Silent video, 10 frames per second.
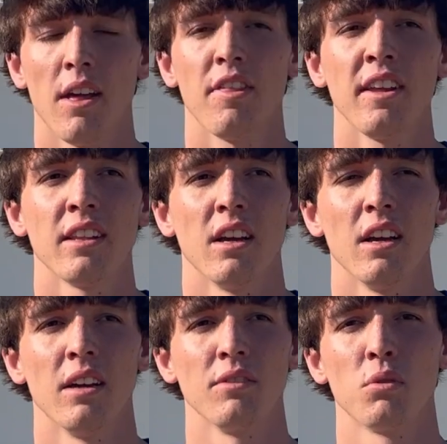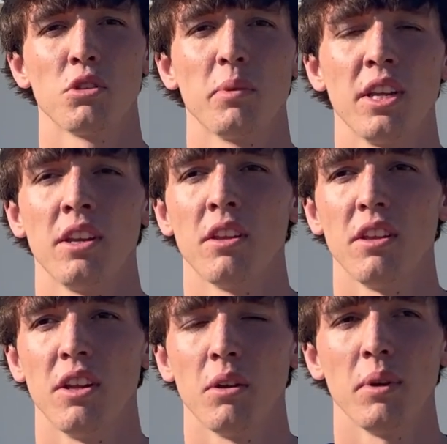I think towards the beginning of
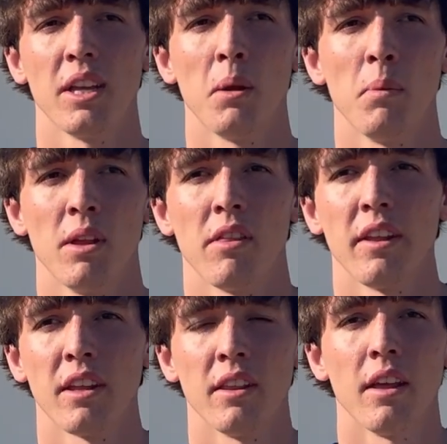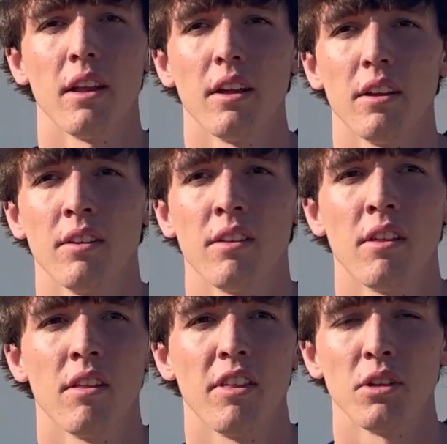the year, we came in thinking that
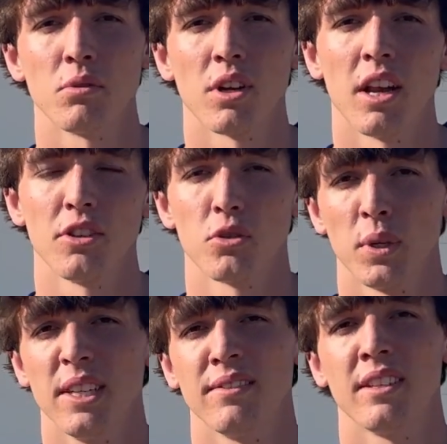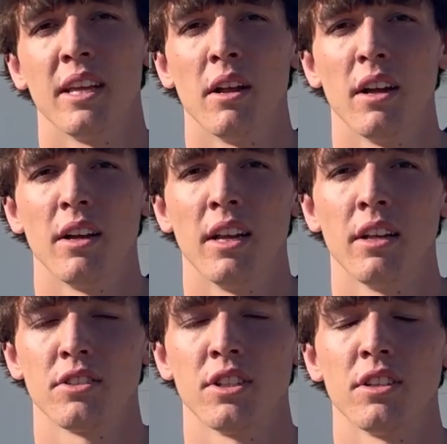things were kind of sweet in
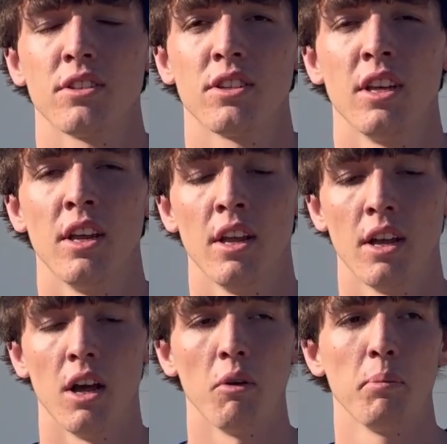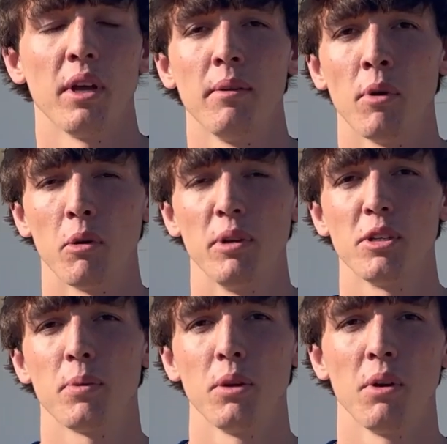that sense. We played Myrtle
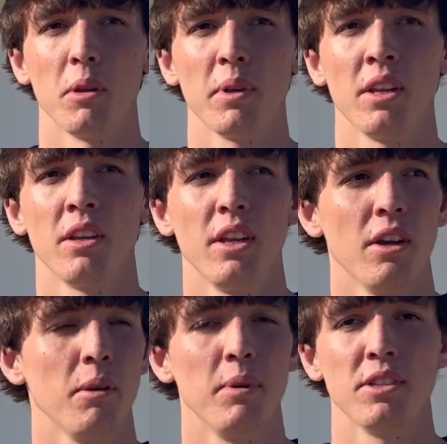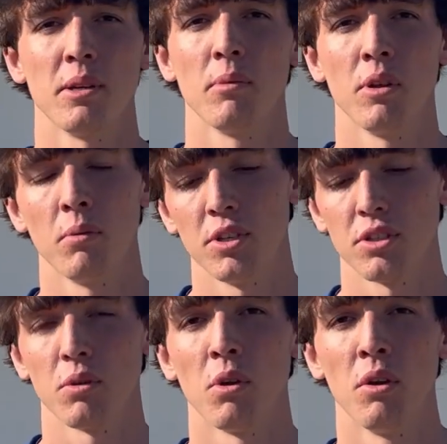Beach pretty well at the beginning of the year, beat Timberland, which
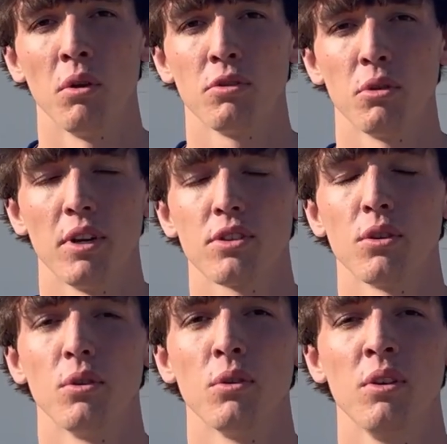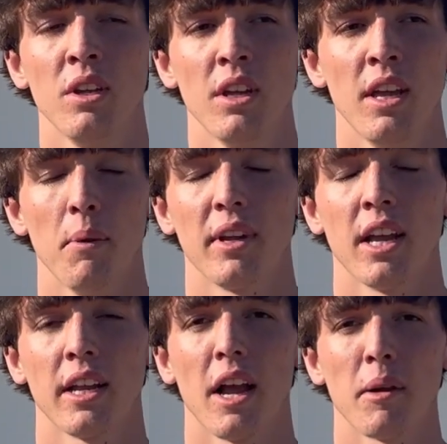is a well-known two-way school, and we
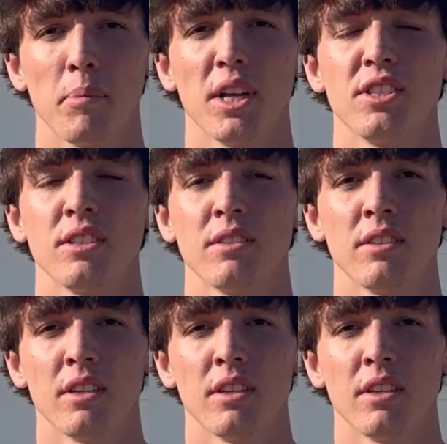kind of got complacent.